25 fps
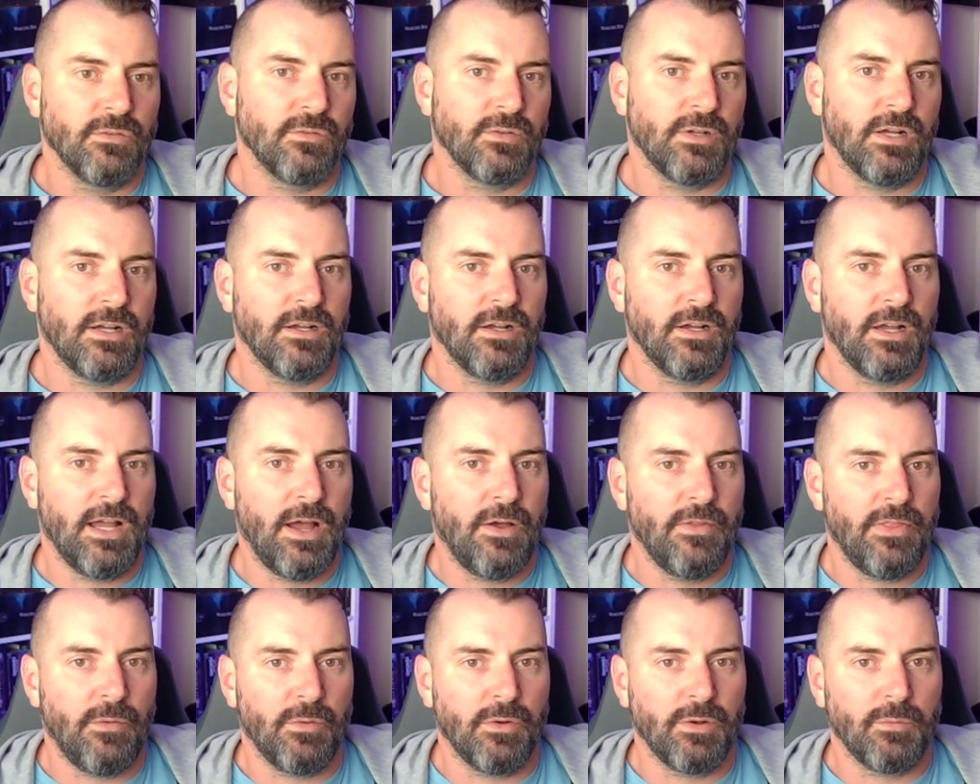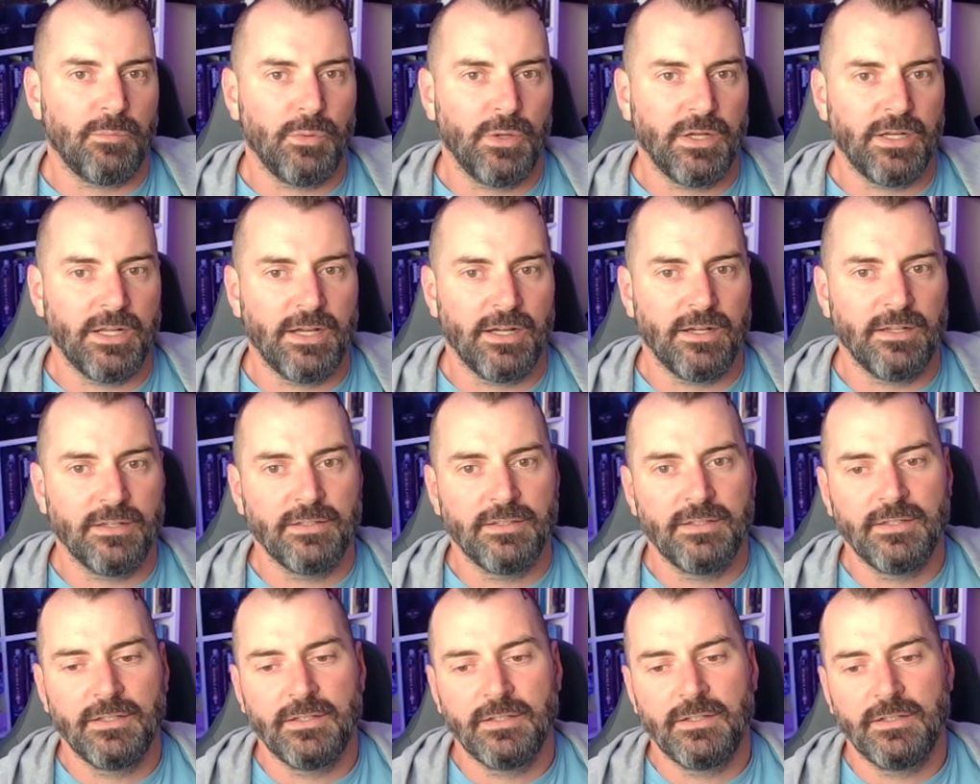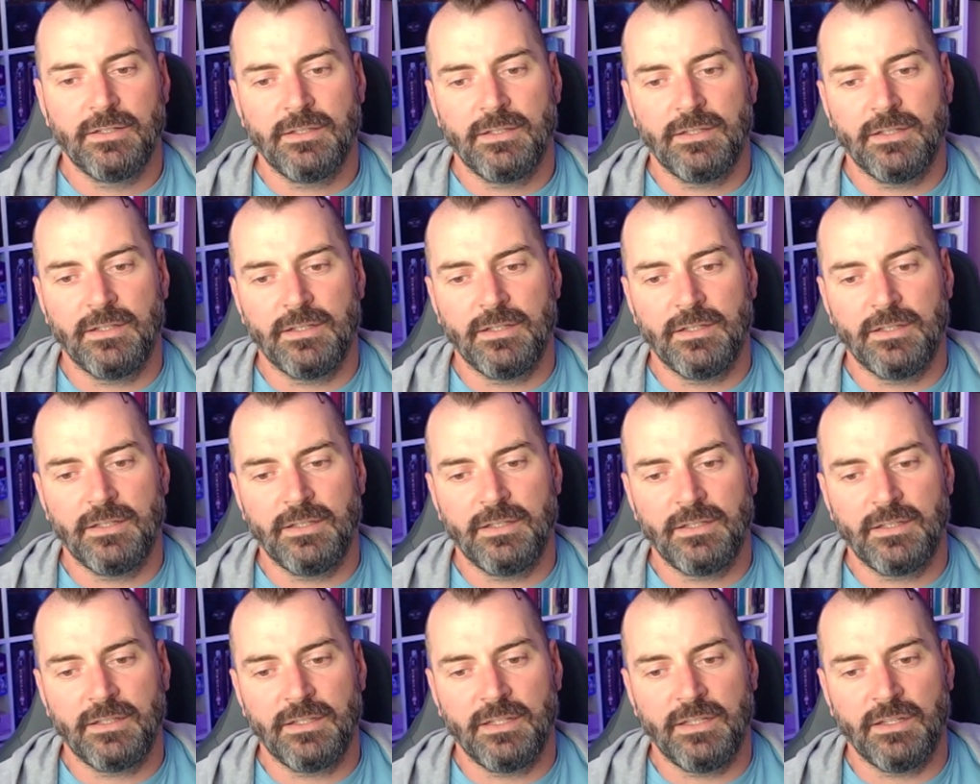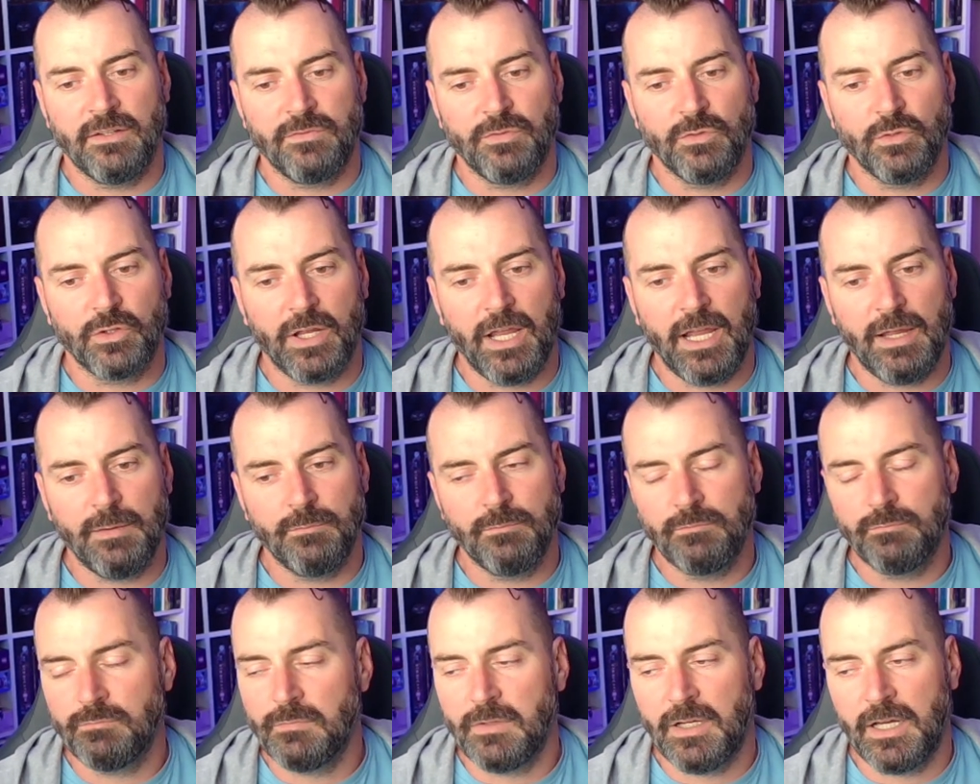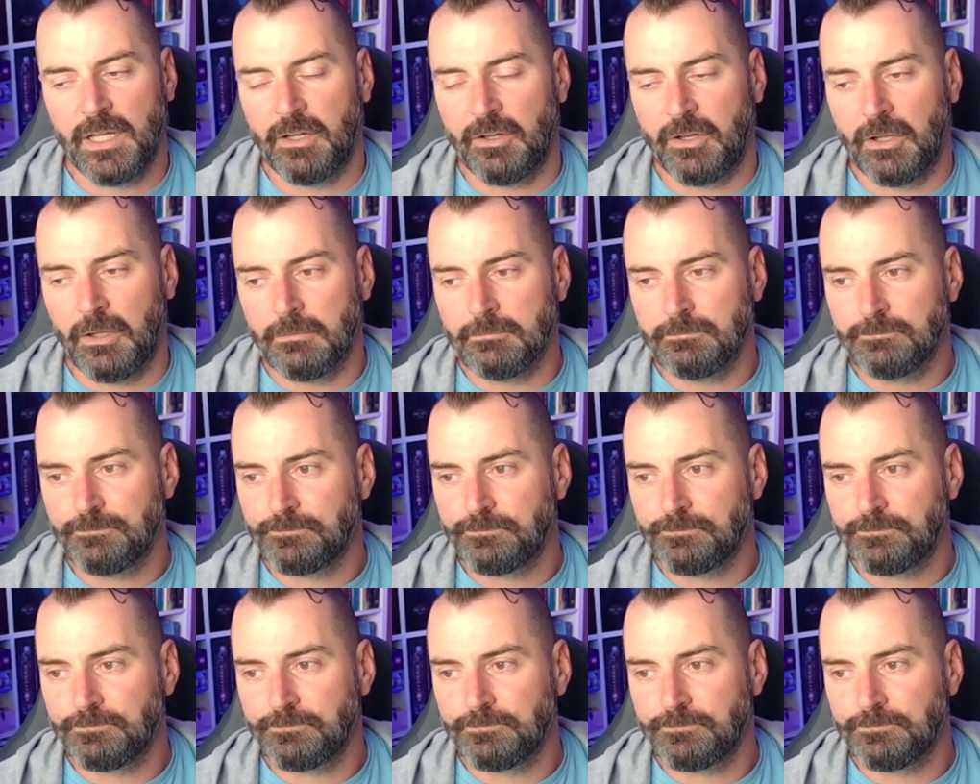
How that would have played out in a full game, I don't know.